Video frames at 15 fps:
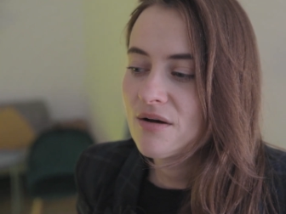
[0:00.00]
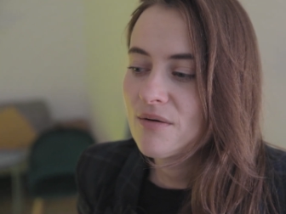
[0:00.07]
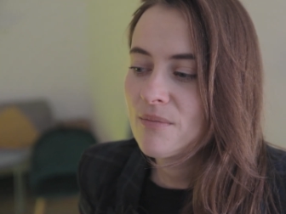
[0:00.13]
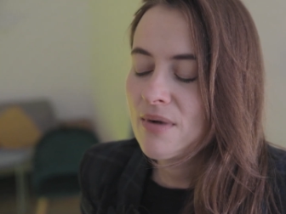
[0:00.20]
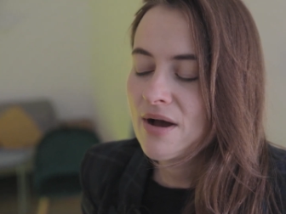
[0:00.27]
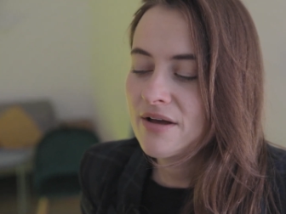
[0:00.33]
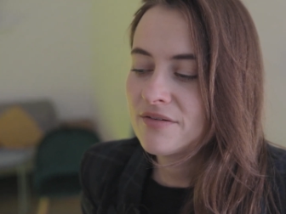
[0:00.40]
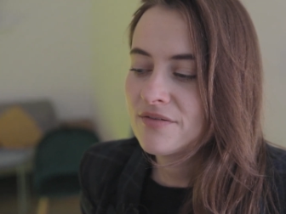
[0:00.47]

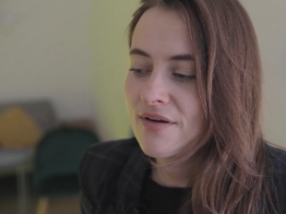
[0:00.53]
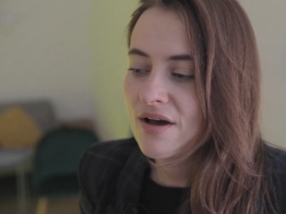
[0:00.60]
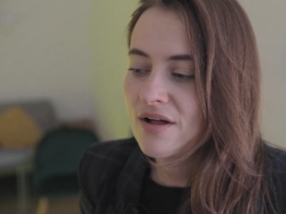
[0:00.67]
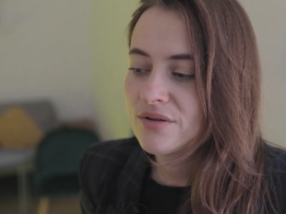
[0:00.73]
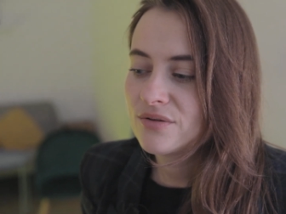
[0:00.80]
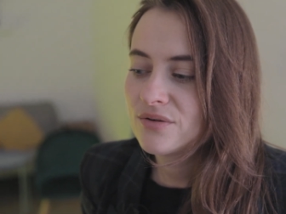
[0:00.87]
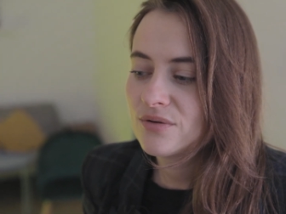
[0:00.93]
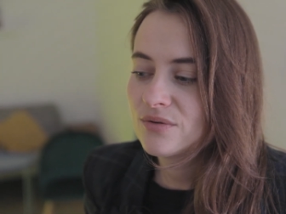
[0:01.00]
my
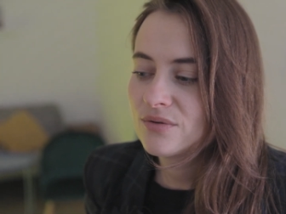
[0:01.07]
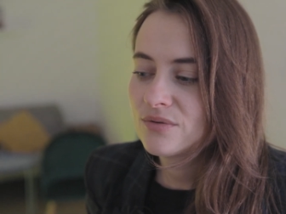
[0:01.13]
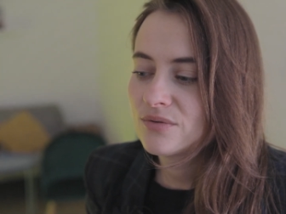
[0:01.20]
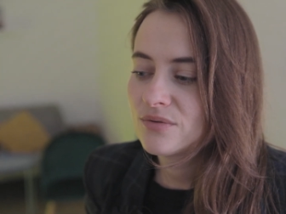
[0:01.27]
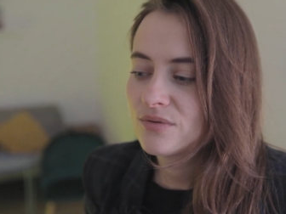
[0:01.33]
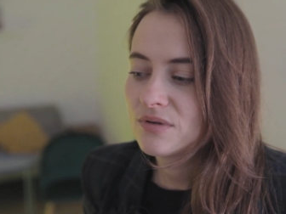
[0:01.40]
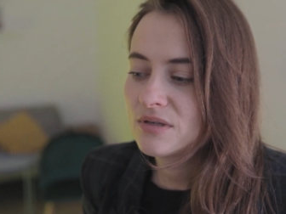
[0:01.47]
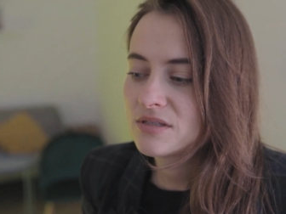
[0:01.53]
value
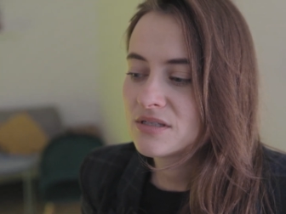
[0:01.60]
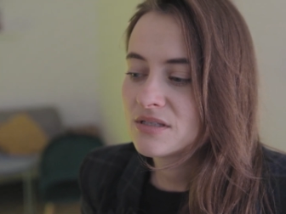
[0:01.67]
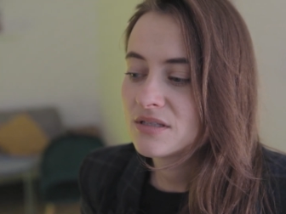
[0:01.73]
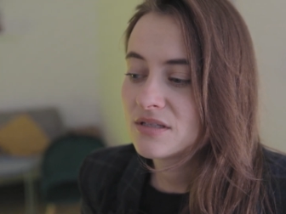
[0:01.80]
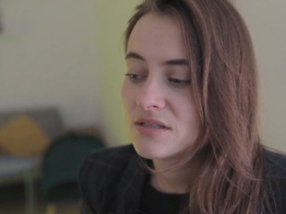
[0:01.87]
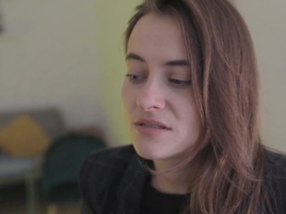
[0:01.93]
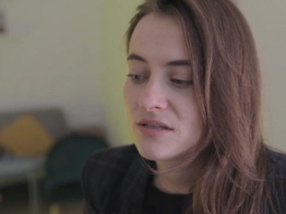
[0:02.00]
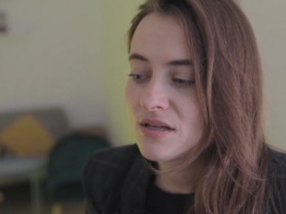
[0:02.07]
is
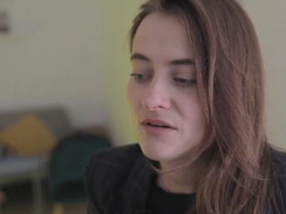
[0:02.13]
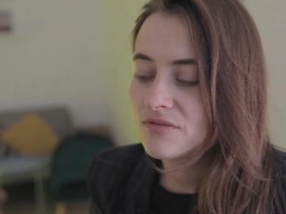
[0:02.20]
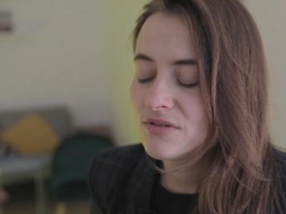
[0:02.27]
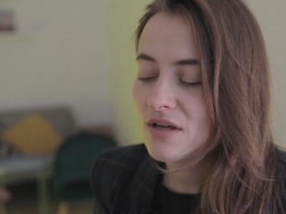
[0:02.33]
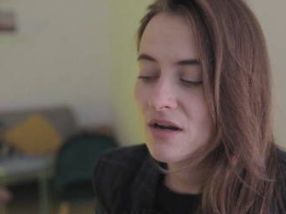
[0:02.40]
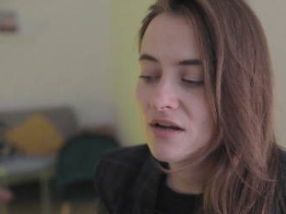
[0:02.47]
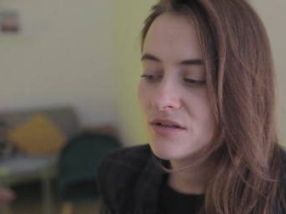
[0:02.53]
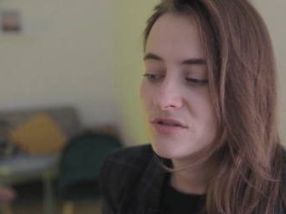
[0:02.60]
in the stuff
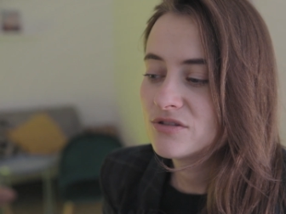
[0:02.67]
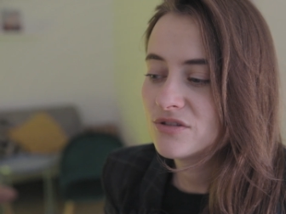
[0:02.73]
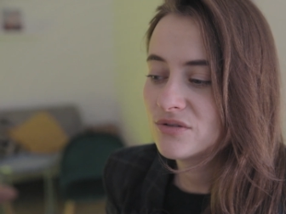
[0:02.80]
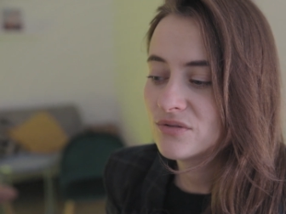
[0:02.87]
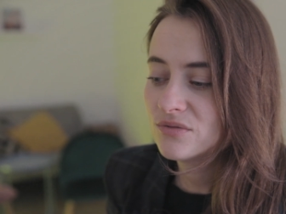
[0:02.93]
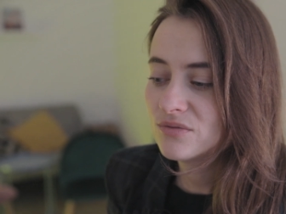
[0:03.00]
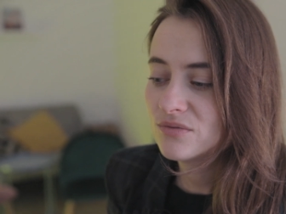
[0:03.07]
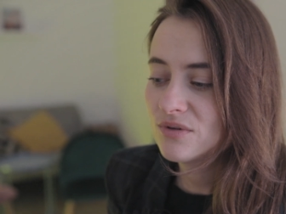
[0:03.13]
that I
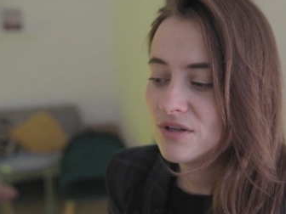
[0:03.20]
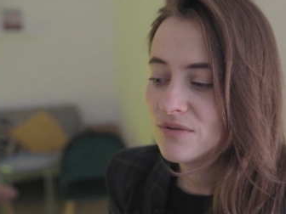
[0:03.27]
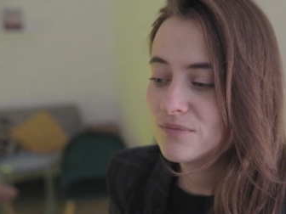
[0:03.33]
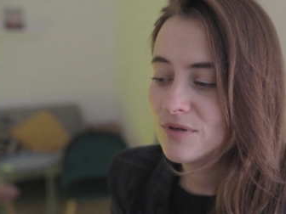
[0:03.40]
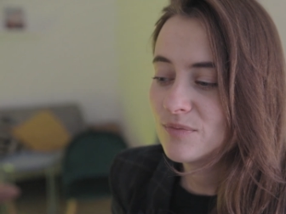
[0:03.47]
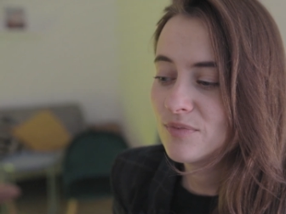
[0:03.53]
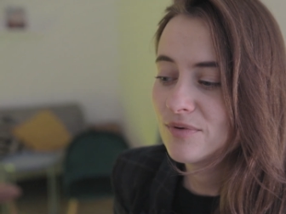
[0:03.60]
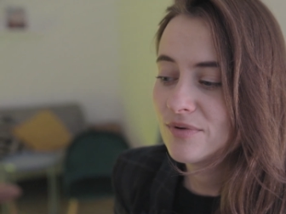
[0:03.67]
do
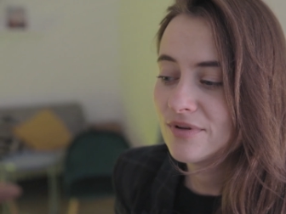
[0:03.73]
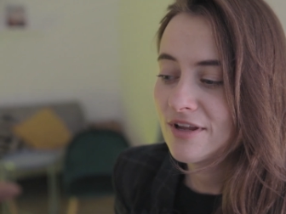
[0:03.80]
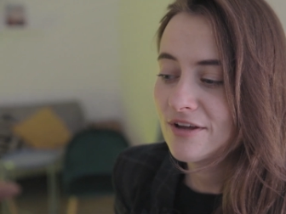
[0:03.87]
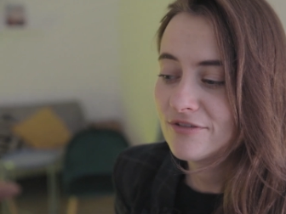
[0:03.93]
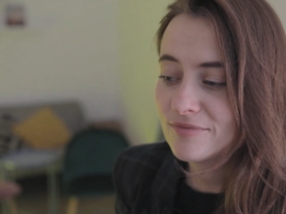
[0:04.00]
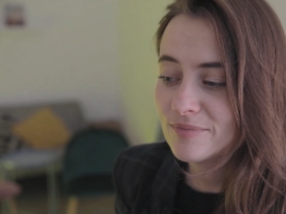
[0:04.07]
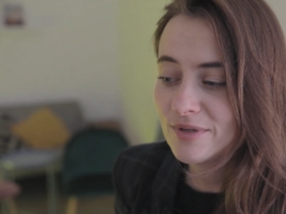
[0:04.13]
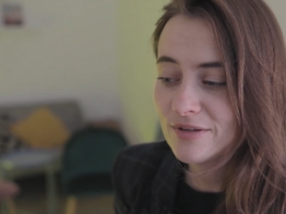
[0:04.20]
and people
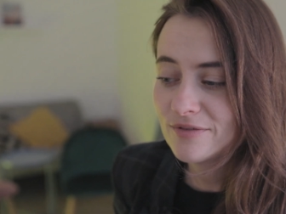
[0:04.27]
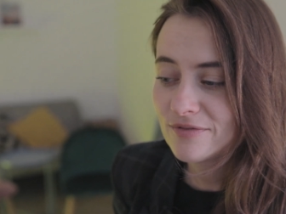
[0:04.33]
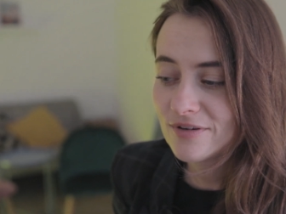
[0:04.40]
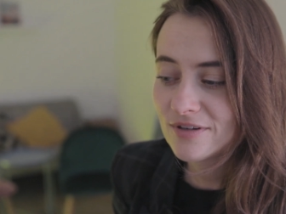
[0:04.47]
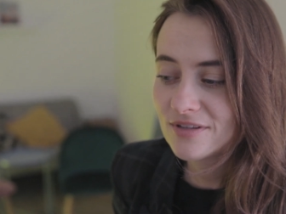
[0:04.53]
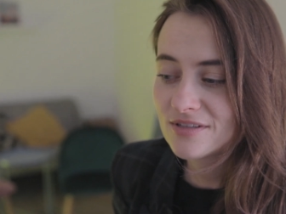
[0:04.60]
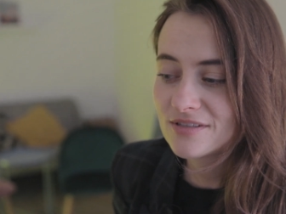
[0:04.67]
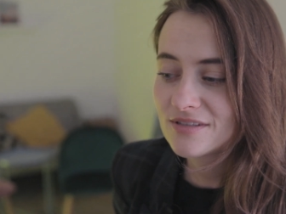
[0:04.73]
love me
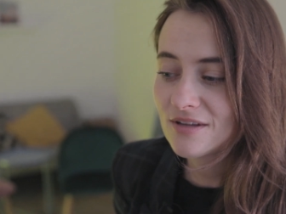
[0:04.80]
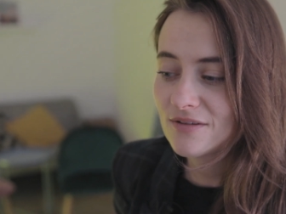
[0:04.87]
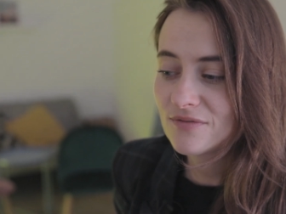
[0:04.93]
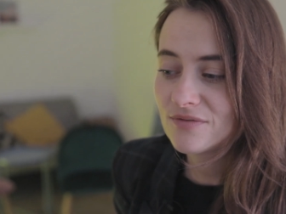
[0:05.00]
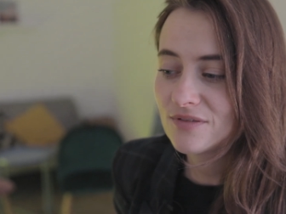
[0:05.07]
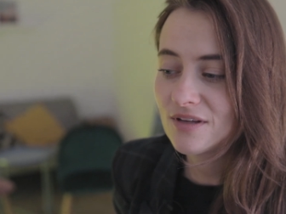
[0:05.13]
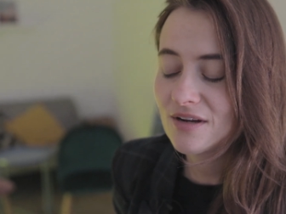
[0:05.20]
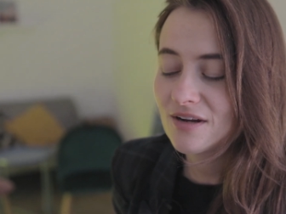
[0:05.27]
for the stuff
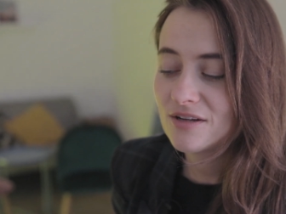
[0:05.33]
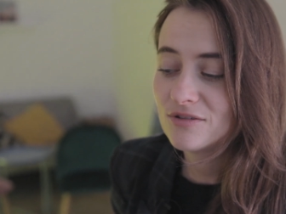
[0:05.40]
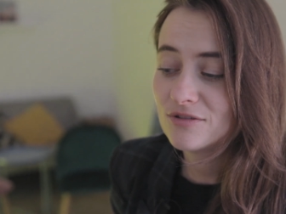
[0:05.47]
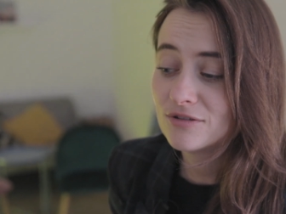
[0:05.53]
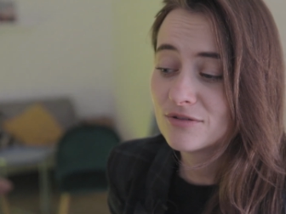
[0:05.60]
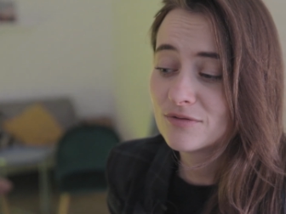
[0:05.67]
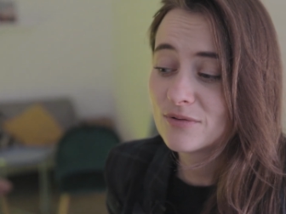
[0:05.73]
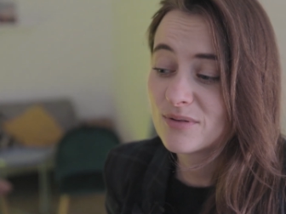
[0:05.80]
that I
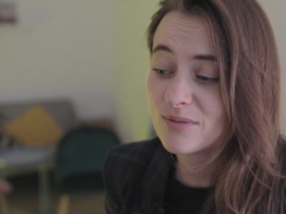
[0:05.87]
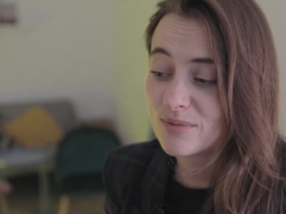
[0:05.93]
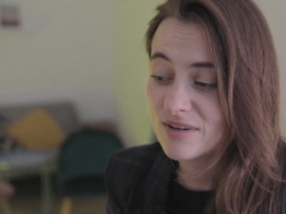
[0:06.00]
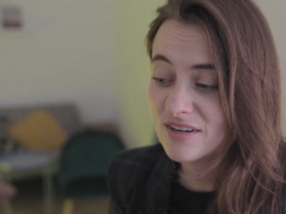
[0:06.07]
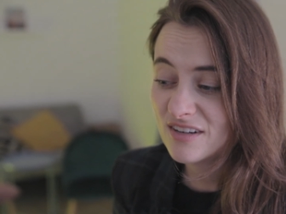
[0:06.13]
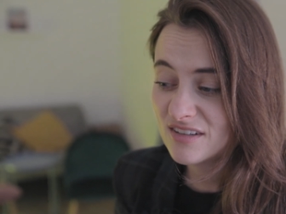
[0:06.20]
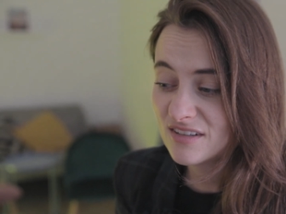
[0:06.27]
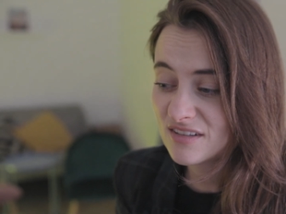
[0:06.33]
do for
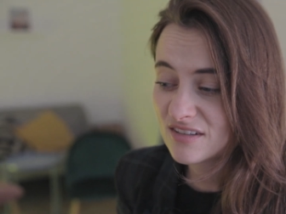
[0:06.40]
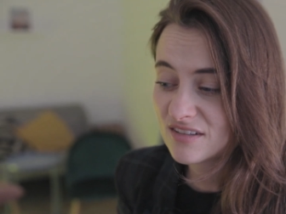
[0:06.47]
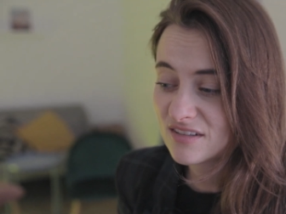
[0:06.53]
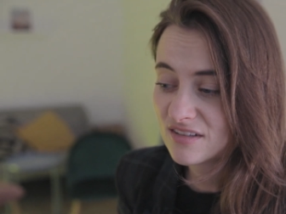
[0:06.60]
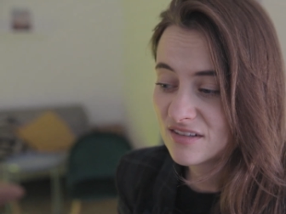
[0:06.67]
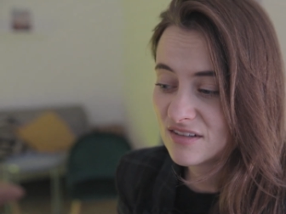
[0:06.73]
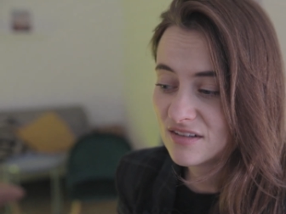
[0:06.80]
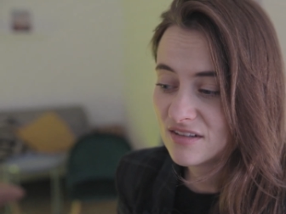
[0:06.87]
work.
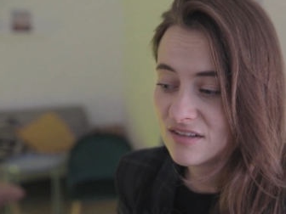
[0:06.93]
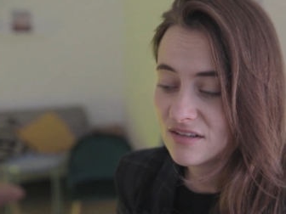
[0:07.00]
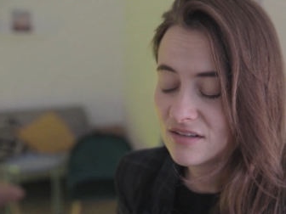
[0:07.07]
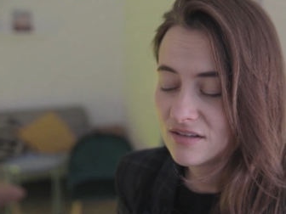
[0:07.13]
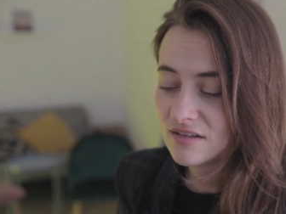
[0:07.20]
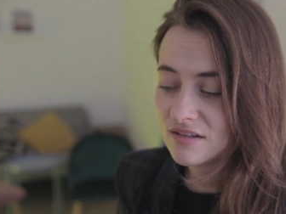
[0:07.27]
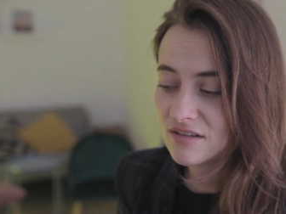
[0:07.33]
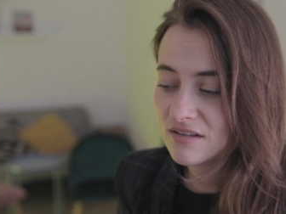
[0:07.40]

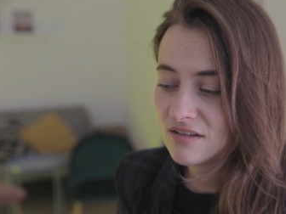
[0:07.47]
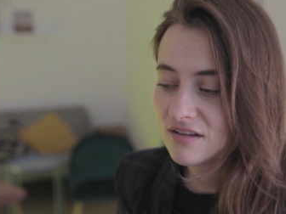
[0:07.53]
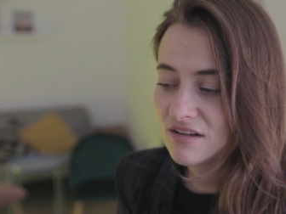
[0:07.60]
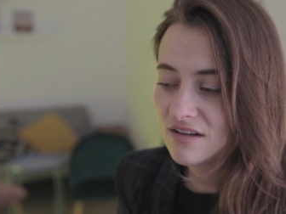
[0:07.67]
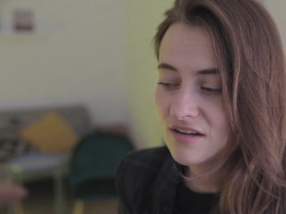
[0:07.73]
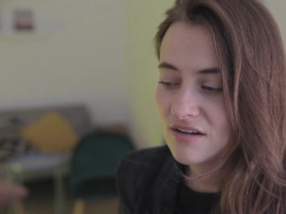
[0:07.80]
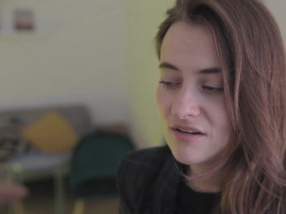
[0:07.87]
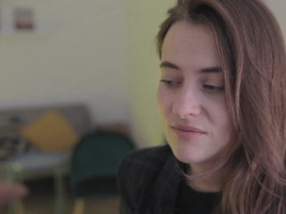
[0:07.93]

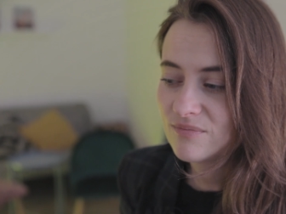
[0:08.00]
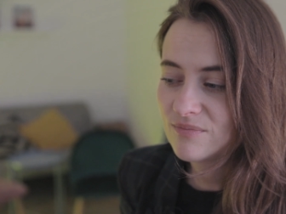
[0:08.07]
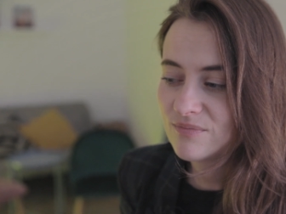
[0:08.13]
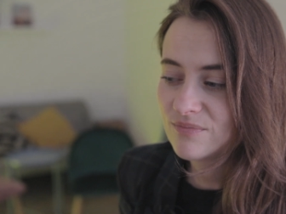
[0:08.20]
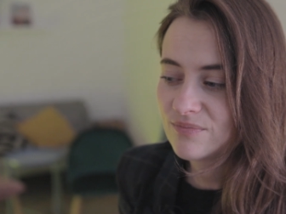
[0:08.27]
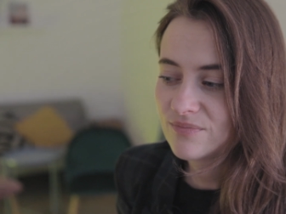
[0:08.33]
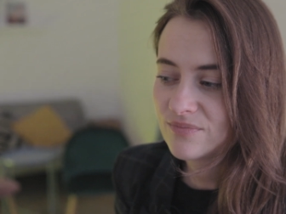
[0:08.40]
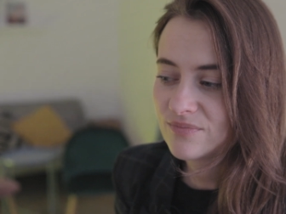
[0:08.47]
And